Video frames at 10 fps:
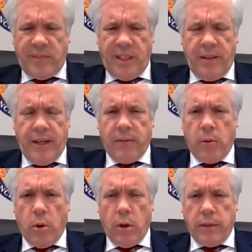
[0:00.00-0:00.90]

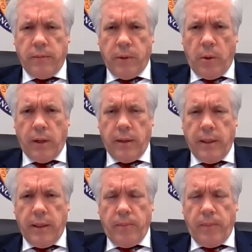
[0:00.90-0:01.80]
never worked in Florida.
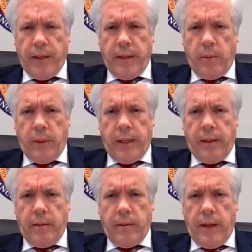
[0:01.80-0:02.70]

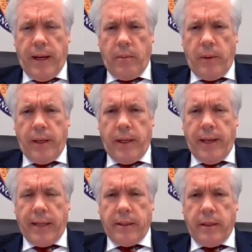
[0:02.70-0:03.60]
We
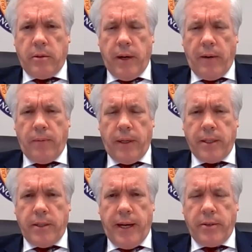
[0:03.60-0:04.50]
enacted a
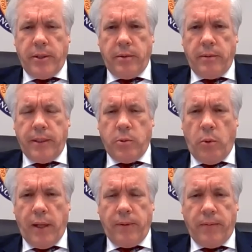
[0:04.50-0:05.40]
crowdfunding statute in
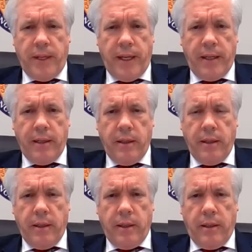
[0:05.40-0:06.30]
2015,
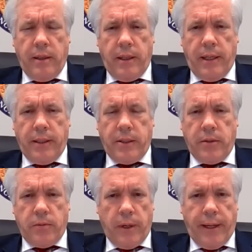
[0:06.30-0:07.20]
and this
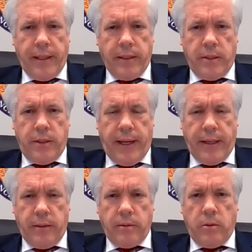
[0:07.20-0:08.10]
is for
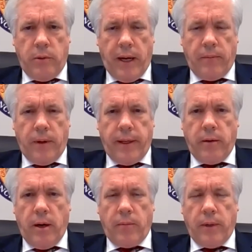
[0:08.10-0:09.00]
in-state
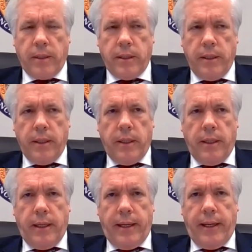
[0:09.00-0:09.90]
crowdfunding offerings.
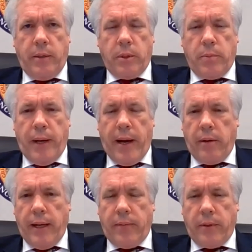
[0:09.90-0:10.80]
And it was
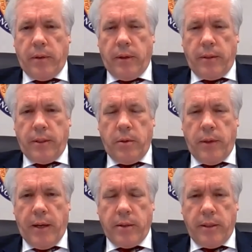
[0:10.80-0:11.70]
patterned after the
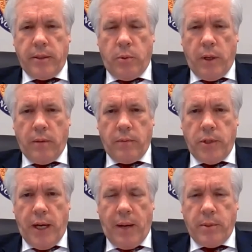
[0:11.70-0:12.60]
2012
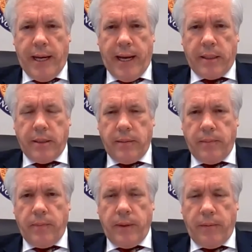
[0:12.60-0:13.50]
Jobs Act,
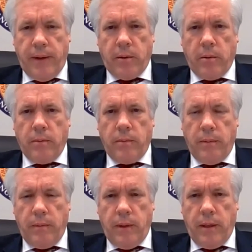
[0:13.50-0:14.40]
the federal
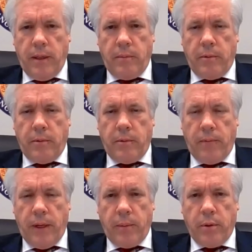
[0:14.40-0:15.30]

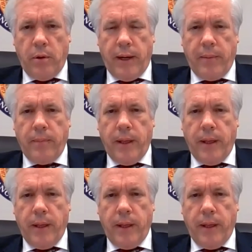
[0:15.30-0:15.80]
crowdfunding program.